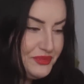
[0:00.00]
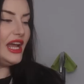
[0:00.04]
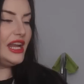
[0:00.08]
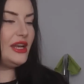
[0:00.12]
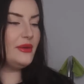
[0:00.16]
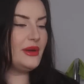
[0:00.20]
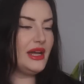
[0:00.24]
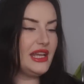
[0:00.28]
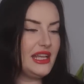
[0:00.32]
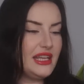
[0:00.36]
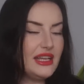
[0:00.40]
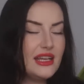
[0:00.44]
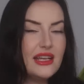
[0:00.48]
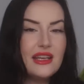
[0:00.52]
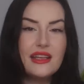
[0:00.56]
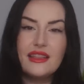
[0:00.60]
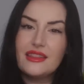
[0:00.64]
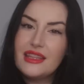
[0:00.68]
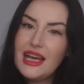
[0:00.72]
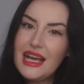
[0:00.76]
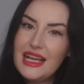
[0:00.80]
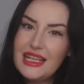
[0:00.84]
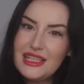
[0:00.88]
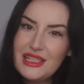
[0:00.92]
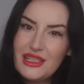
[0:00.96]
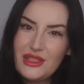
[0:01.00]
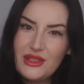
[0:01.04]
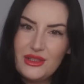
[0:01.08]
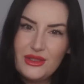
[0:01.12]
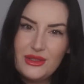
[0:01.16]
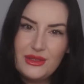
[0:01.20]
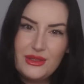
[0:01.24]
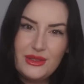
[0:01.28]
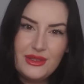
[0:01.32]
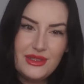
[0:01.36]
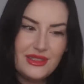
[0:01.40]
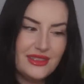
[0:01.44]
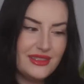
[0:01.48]
Anyway, that is
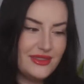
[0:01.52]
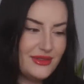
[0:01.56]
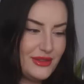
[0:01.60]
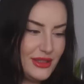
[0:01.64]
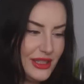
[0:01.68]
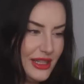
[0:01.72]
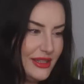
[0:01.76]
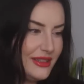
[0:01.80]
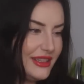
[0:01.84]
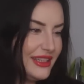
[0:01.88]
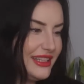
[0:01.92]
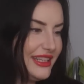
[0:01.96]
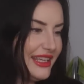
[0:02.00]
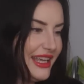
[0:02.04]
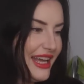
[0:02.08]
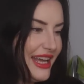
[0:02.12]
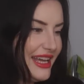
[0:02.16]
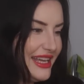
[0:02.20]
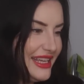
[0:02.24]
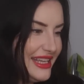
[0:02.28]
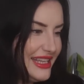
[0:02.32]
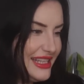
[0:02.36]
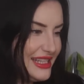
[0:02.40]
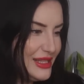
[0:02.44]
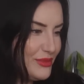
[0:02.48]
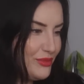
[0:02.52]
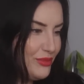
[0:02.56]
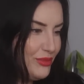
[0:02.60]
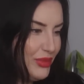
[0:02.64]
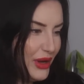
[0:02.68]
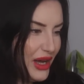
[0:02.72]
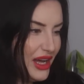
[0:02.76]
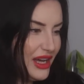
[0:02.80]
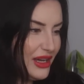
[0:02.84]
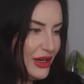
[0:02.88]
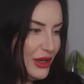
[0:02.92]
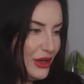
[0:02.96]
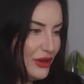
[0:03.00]
all. I'm going to get his
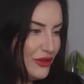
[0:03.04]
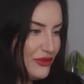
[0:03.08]
butt